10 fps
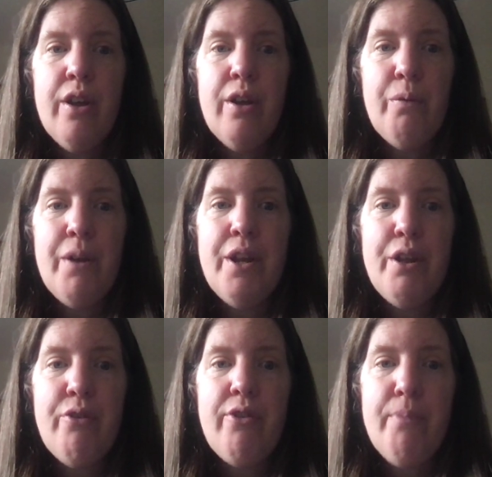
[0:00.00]
when
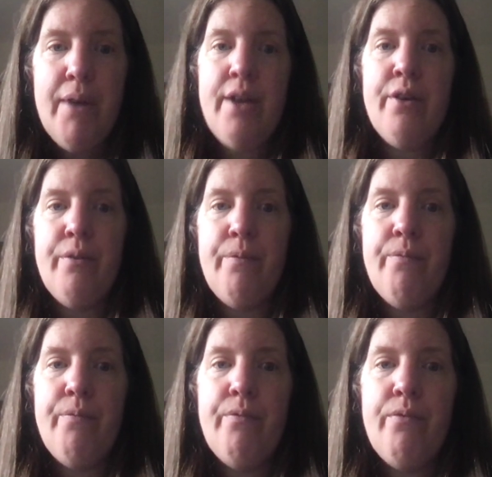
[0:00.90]
you smile.
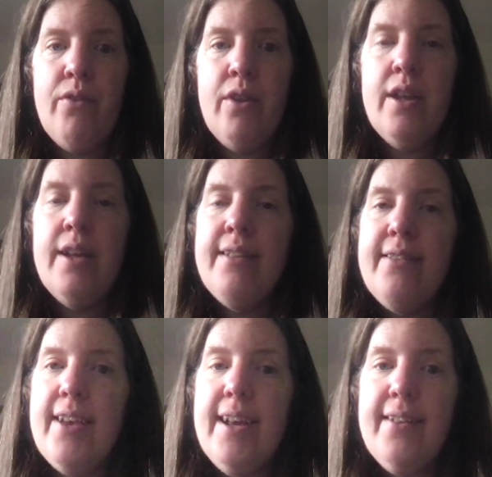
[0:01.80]

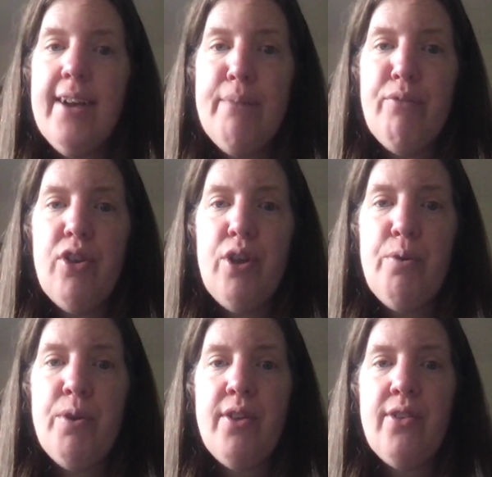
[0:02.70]
Take time to
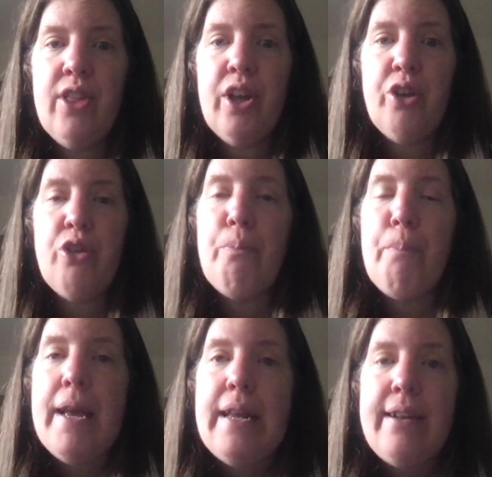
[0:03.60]
notice the
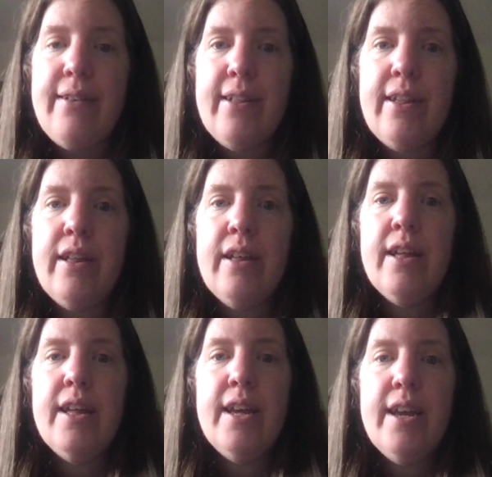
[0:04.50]
humanity
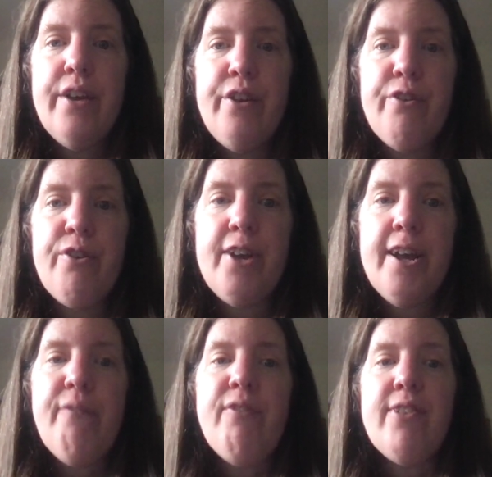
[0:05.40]
in your
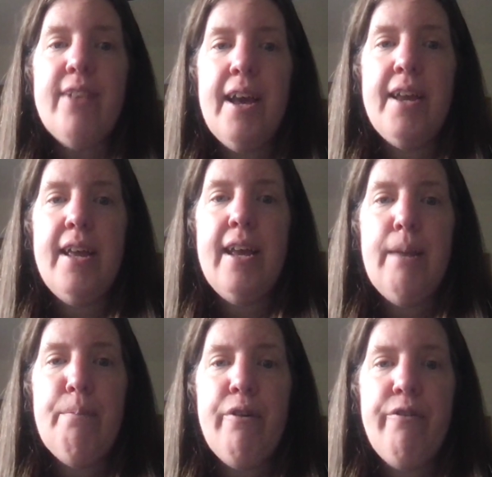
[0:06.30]
gifts and
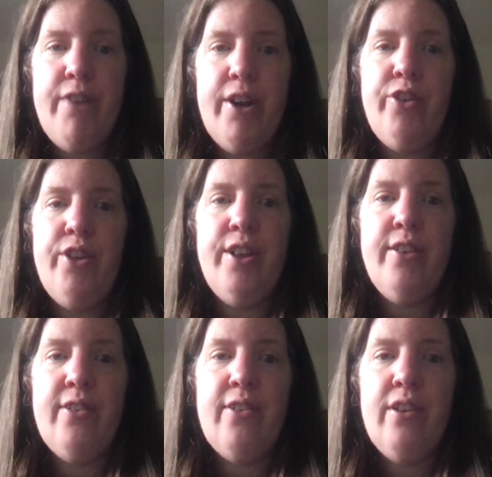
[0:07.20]

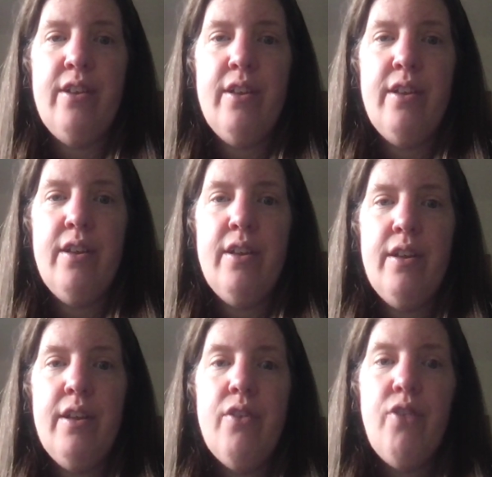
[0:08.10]
imperfections
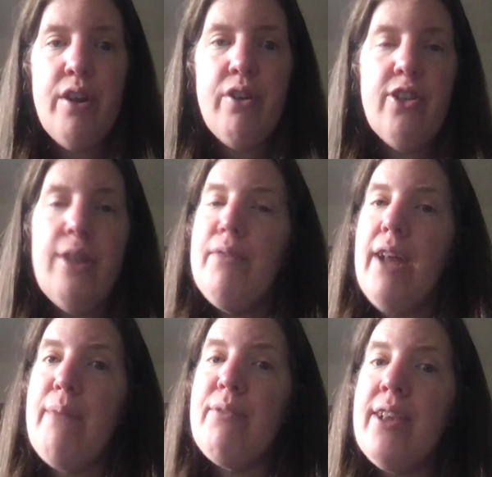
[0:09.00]
that are
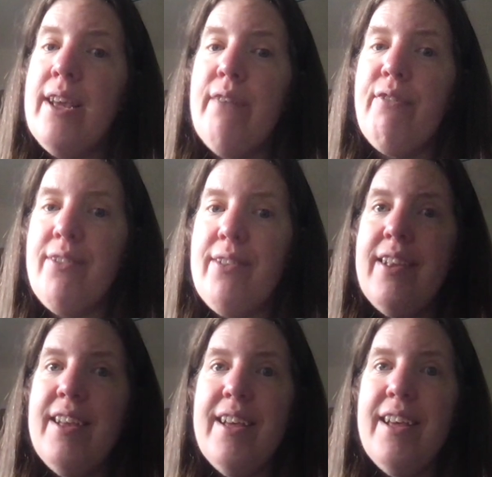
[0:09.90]
sometimes gifts
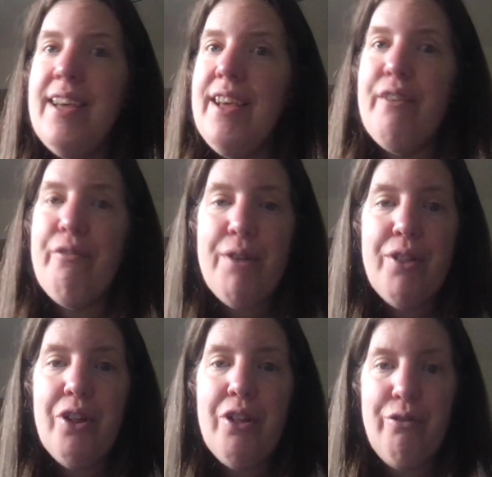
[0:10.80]
if we
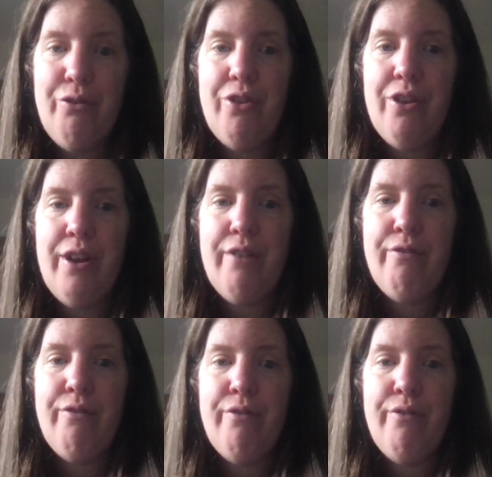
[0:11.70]
look close enough.